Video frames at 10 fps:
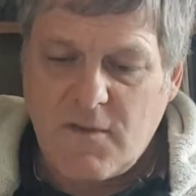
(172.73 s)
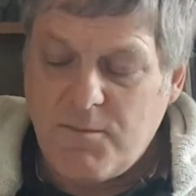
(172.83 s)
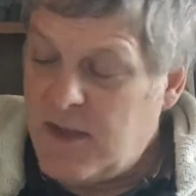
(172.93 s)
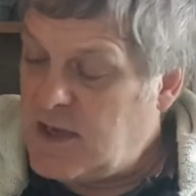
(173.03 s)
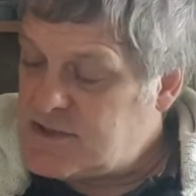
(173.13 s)

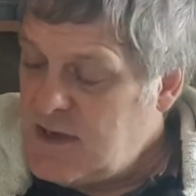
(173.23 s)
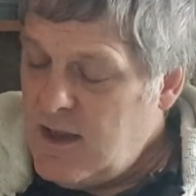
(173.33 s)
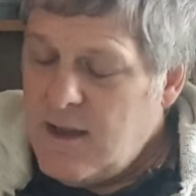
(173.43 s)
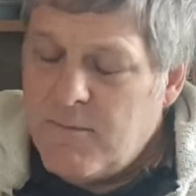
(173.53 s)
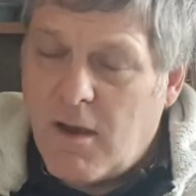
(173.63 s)
because
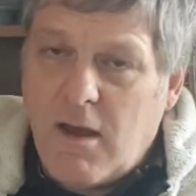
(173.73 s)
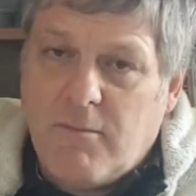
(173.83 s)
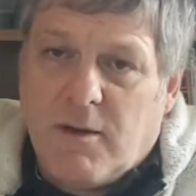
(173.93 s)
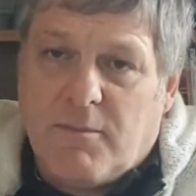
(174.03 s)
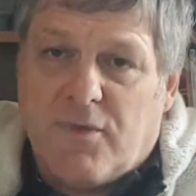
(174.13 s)
poem
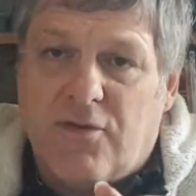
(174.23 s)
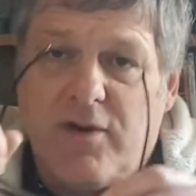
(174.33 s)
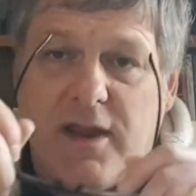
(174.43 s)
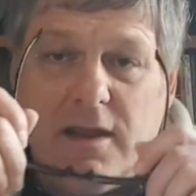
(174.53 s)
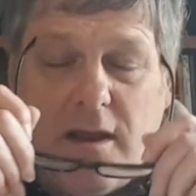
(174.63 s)
number
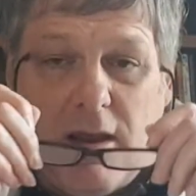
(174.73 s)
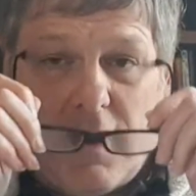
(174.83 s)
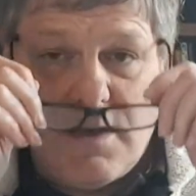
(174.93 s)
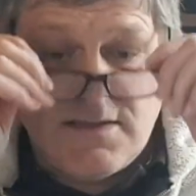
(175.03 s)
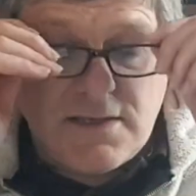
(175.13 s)
3
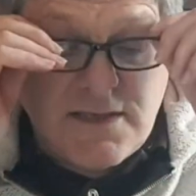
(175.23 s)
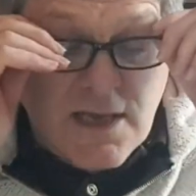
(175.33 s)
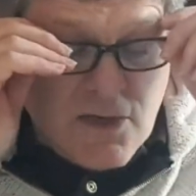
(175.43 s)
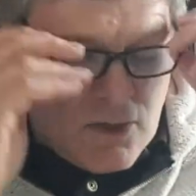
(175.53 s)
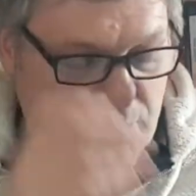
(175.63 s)
is the
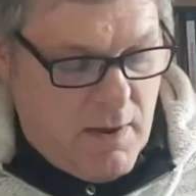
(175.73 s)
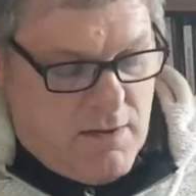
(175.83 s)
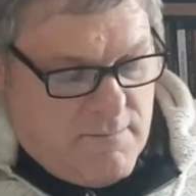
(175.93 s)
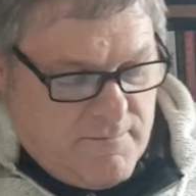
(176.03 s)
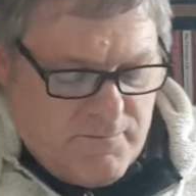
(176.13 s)
central
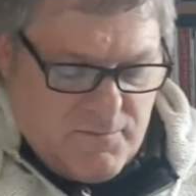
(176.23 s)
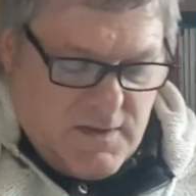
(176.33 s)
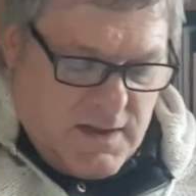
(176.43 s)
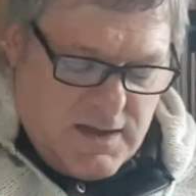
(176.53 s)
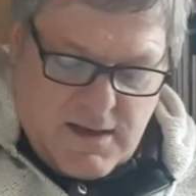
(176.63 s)
poem
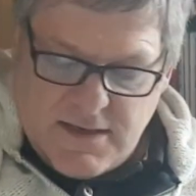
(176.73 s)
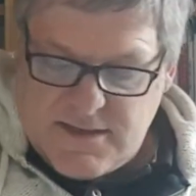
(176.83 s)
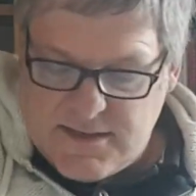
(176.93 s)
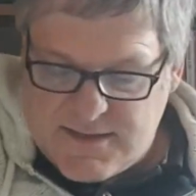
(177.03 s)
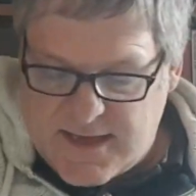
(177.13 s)
in
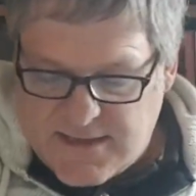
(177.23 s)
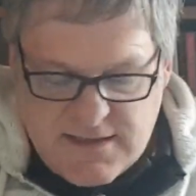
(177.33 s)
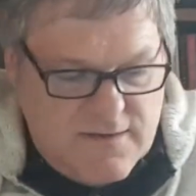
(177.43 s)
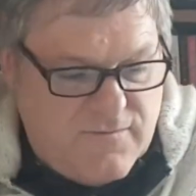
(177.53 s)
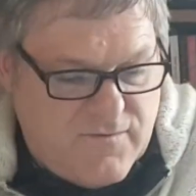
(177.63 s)
this set
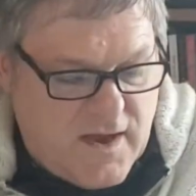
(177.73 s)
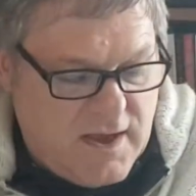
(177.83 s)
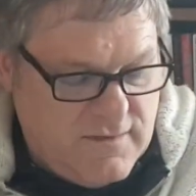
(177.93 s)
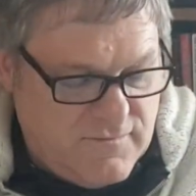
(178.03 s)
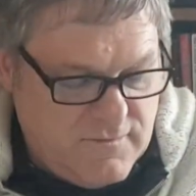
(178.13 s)
of
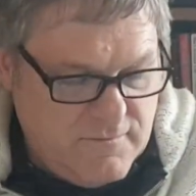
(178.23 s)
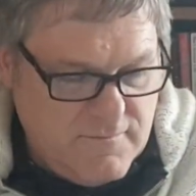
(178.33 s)
5.